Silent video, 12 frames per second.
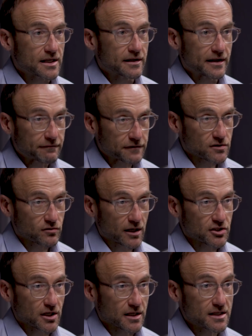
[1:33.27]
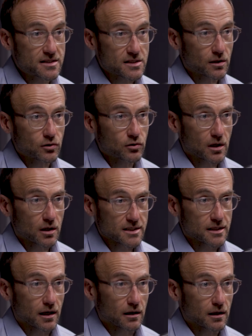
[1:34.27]
in infrastructure is still a good
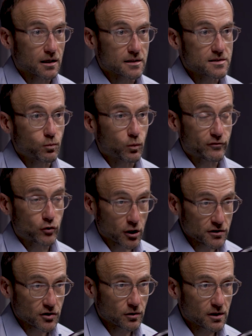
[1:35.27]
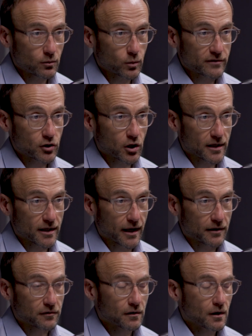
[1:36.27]
idea. We've got to do it. We've got to
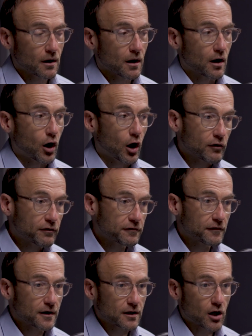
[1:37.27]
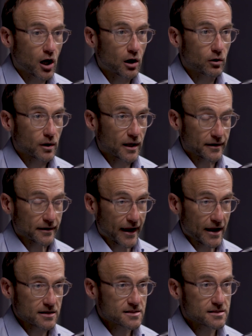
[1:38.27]
get off coal and
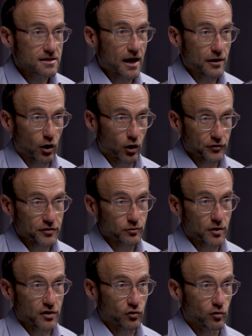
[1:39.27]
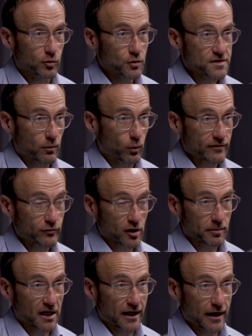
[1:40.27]
gas and onto renewables. And we've got
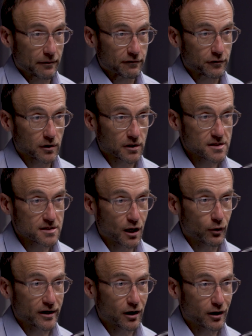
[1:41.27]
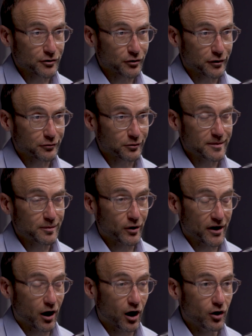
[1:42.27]
a plan for a Snowy Hydro
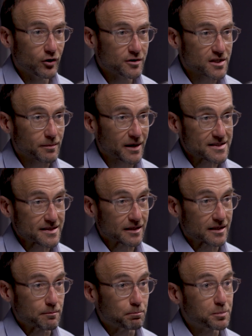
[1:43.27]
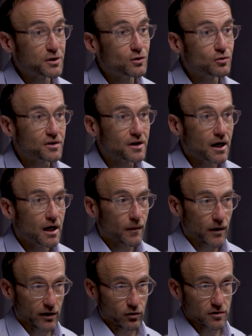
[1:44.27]
3.0 to basically build
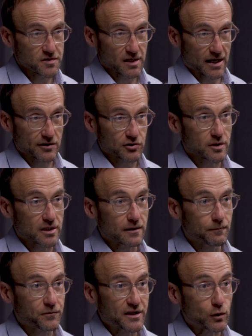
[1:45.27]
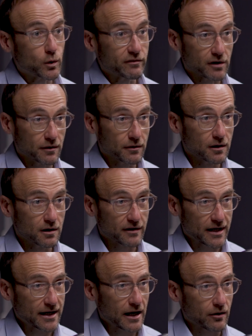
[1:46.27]
across the country the equivalent of
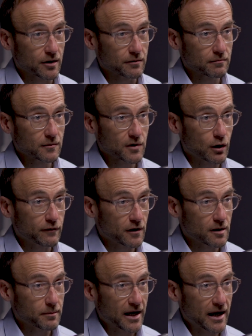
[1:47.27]
our current coal-fired